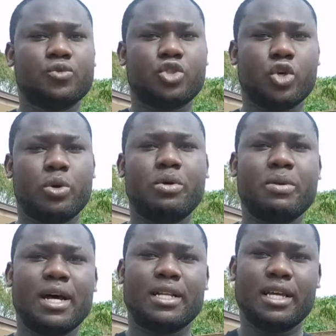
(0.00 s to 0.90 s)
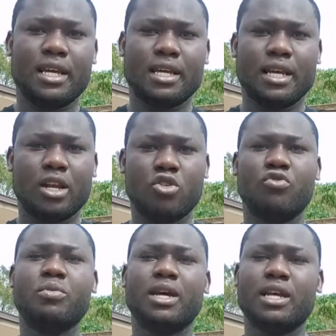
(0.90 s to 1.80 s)
showing me that hey, they
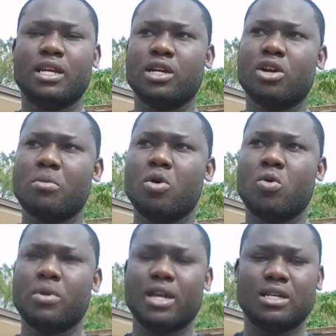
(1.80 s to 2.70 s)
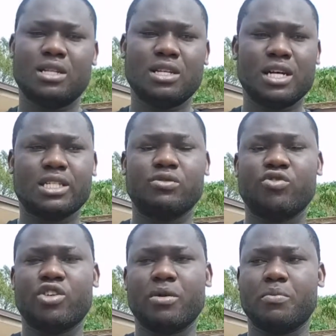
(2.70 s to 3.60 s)
love me and they care about me. And I think that is
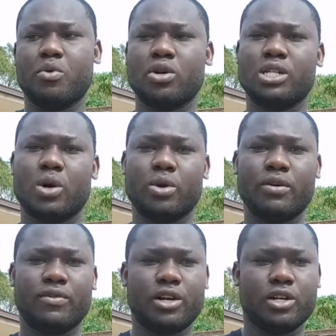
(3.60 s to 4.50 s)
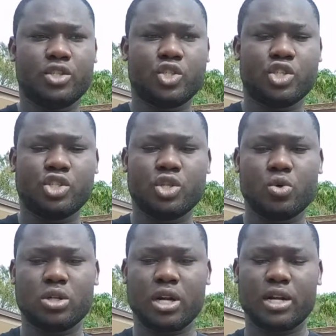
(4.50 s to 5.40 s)
very important whenever you're stressed
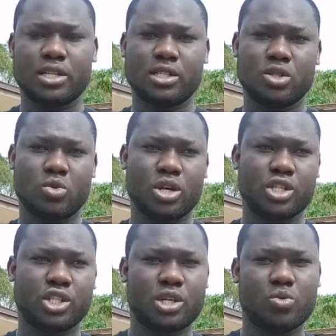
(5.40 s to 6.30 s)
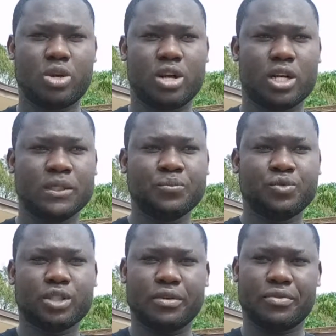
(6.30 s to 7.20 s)
out or in a situation where
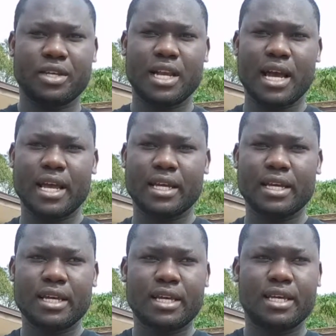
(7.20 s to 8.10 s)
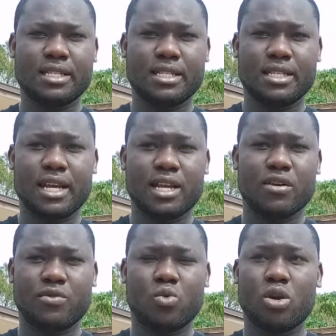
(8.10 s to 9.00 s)
you feel like it is the end of
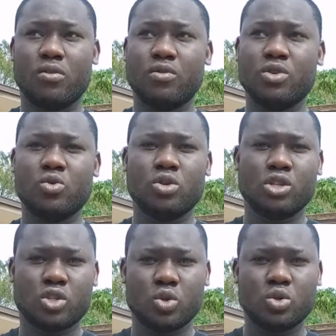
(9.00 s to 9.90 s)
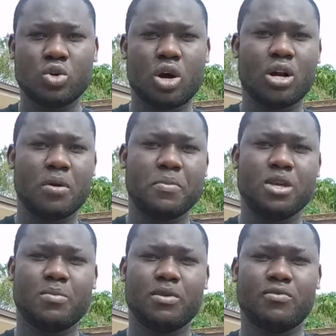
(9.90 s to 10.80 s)
the world for you. Just look to other people